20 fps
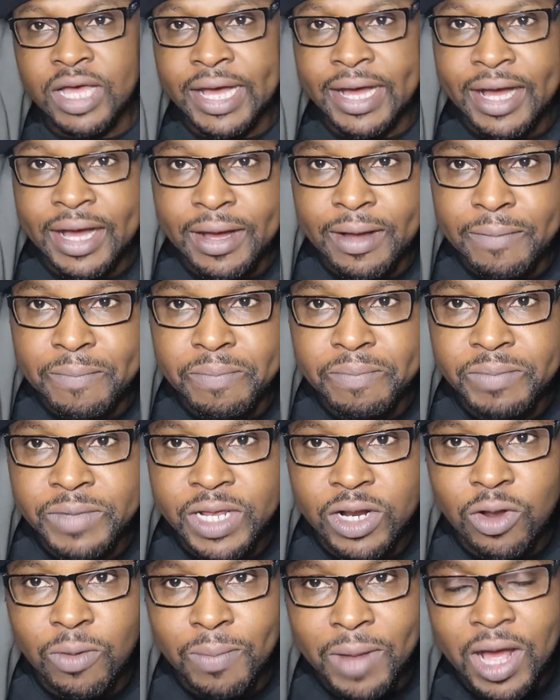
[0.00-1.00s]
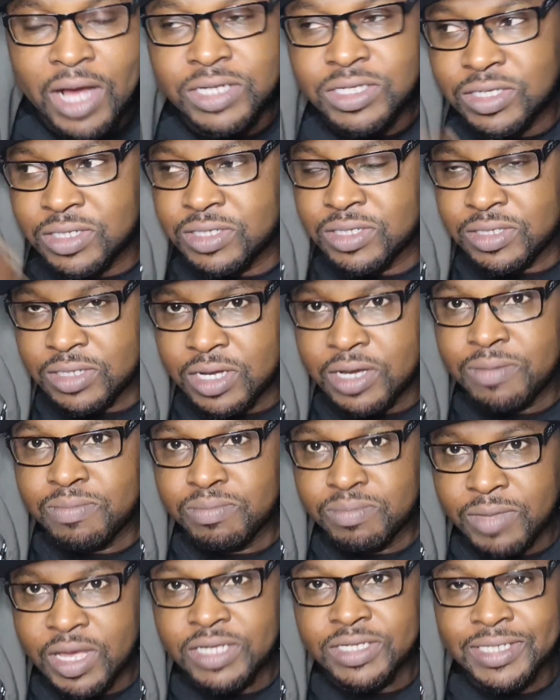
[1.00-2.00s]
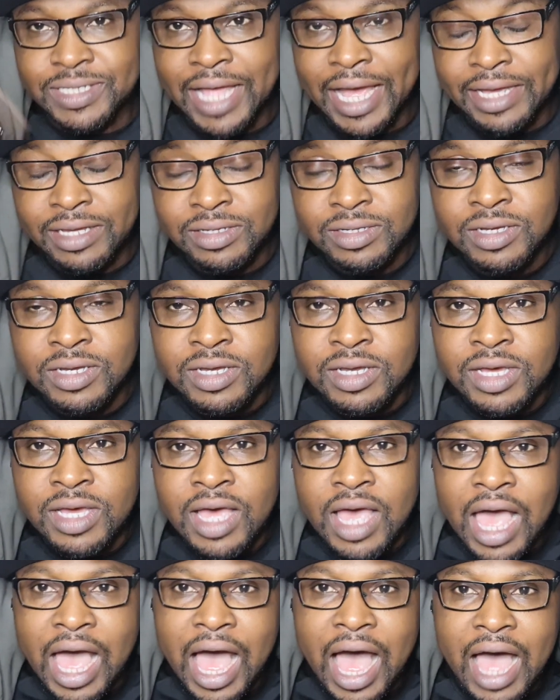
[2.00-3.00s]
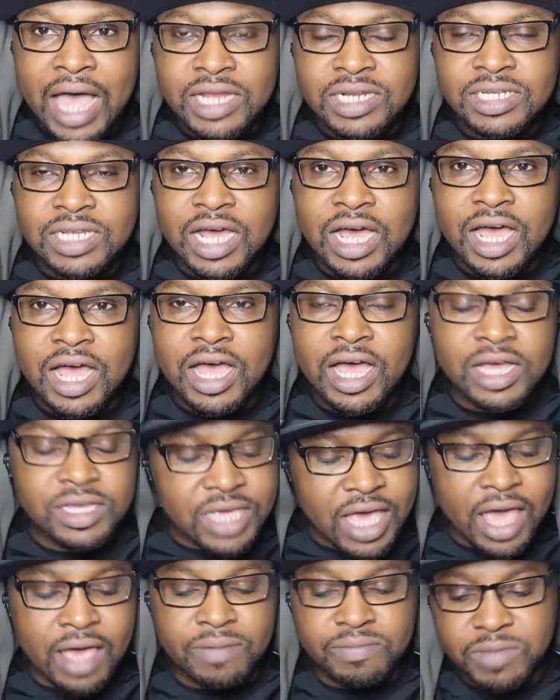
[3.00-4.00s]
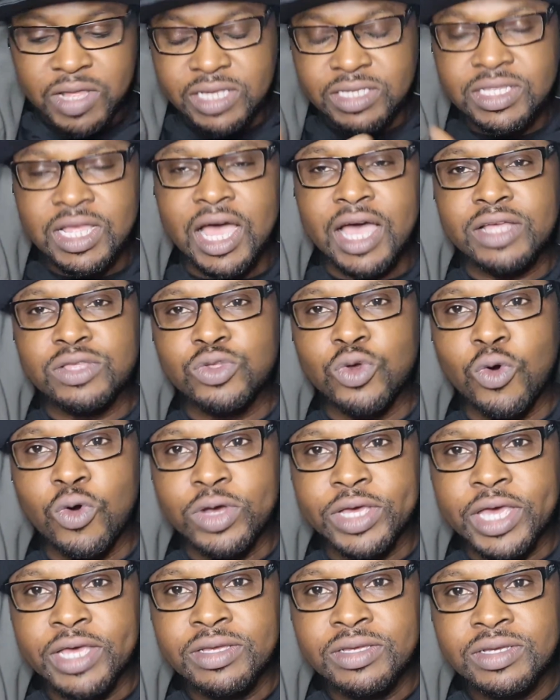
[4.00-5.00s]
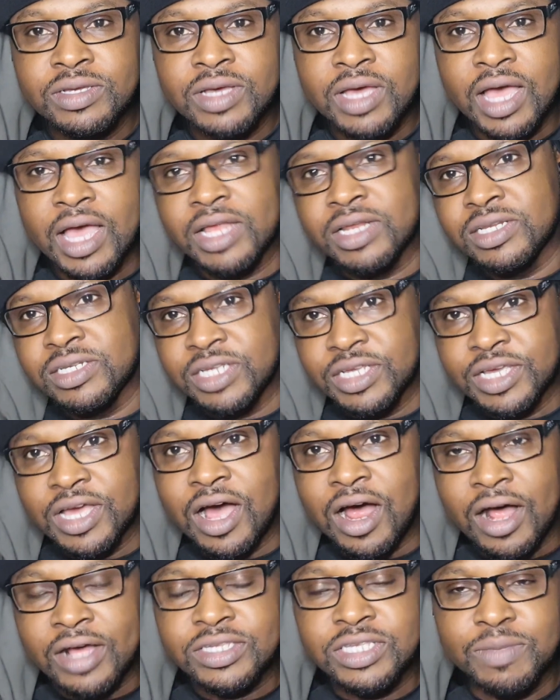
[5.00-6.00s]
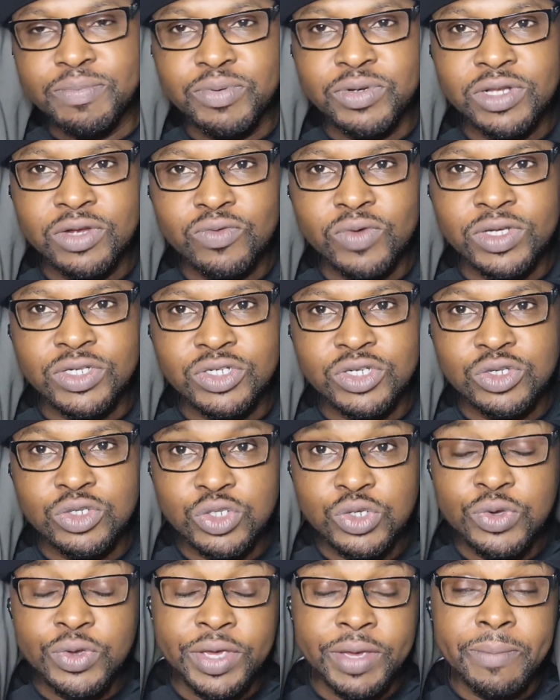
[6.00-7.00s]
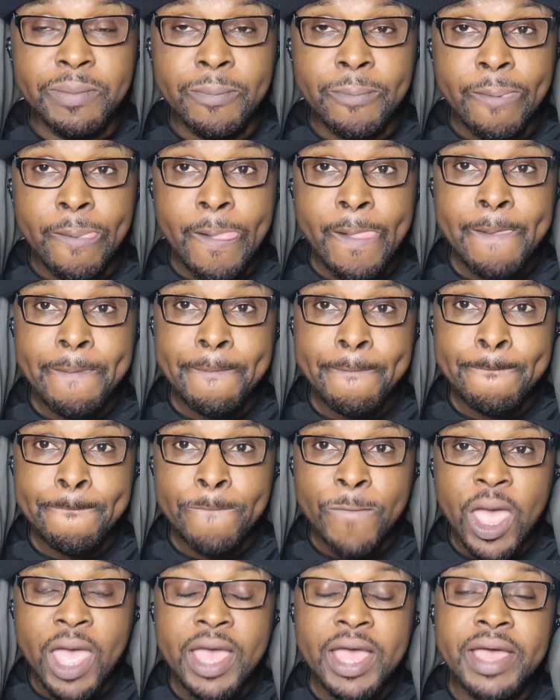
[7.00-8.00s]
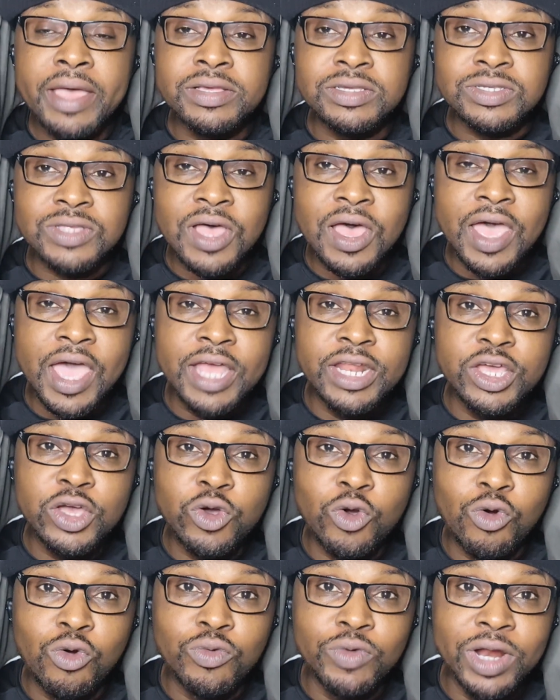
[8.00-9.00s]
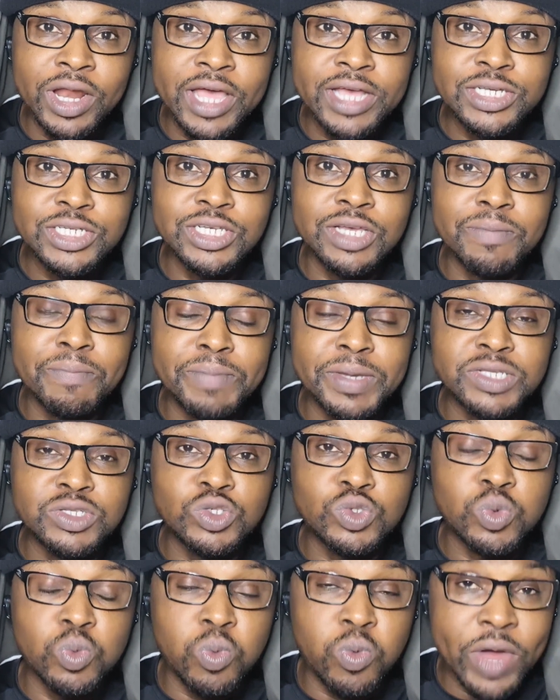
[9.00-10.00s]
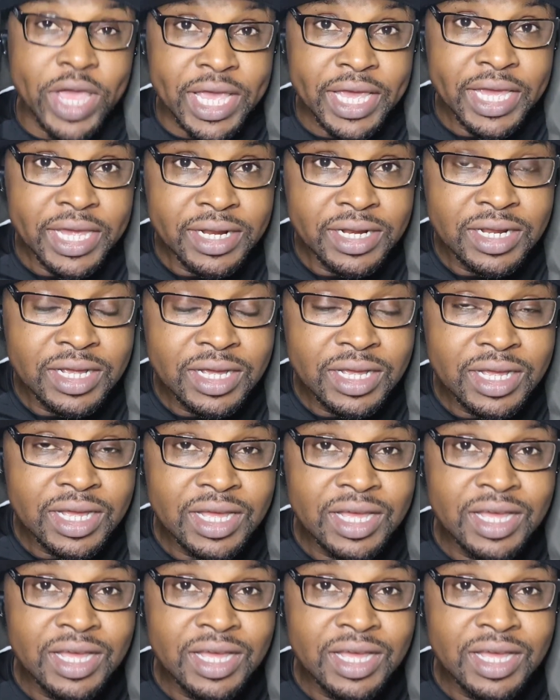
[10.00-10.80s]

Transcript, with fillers: um, Elon Musk's um, estate. And uh, yeah, they started talking, and he asked, he put the question to him Is there any correlation between